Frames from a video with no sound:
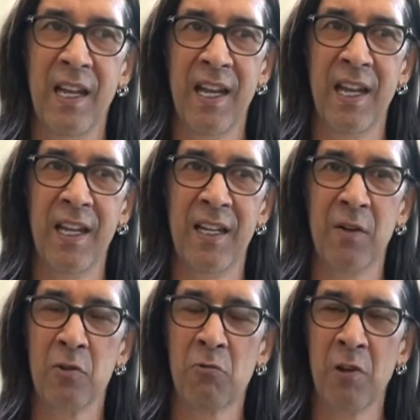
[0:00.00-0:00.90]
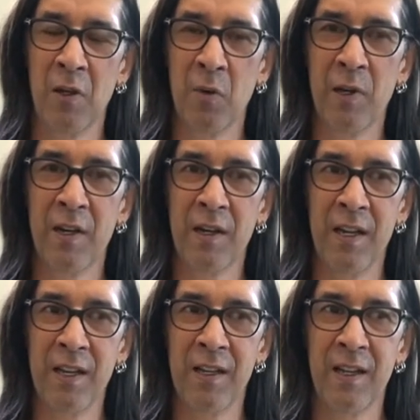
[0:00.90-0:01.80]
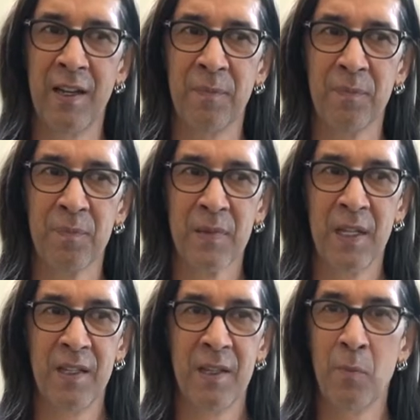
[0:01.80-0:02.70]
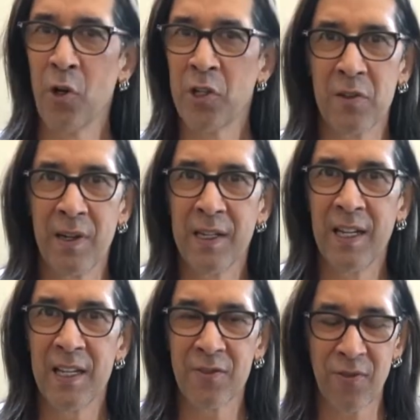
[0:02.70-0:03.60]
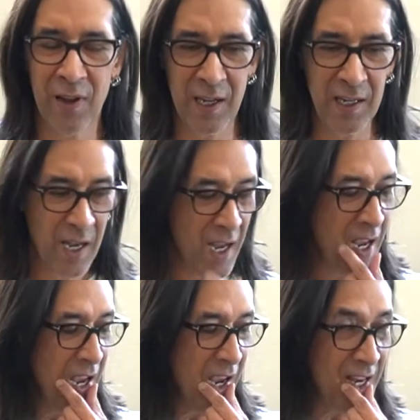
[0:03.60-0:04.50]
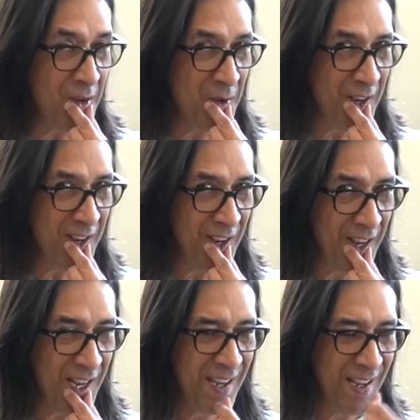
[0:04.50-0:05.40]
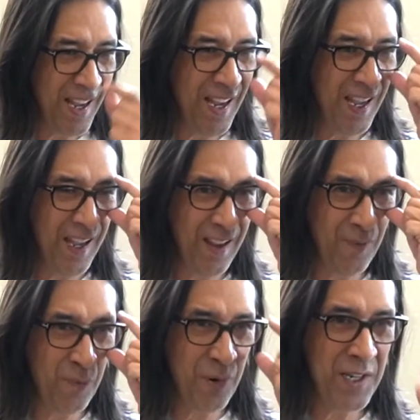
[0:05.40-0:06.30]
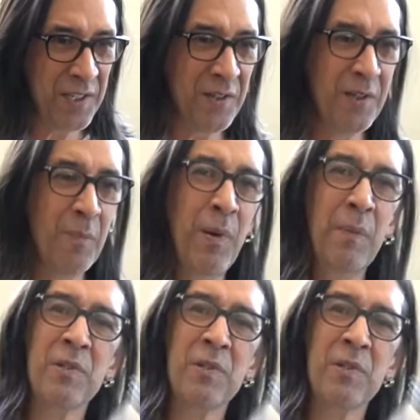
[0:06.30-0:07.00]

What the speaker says: And it was really weird. And the moisture, I guess, flying. Anyway, pretty soon the bump